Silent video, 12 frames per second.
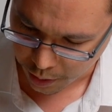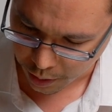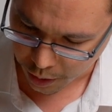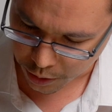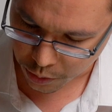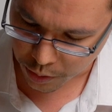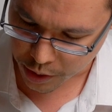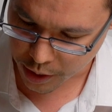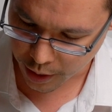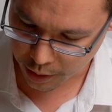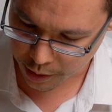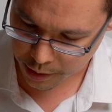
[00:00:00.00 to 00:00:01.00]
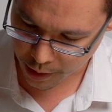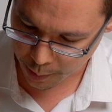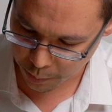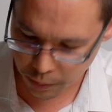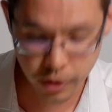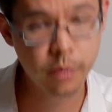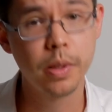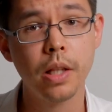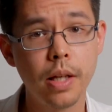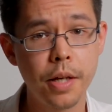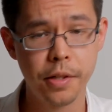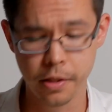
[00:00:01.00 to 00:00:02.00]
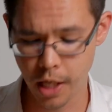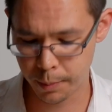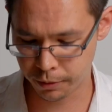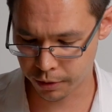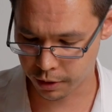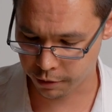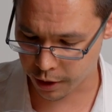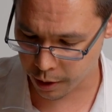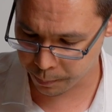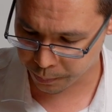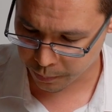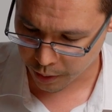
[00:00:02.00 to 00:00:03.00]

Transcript: and do the second example. This will be the last example for the video.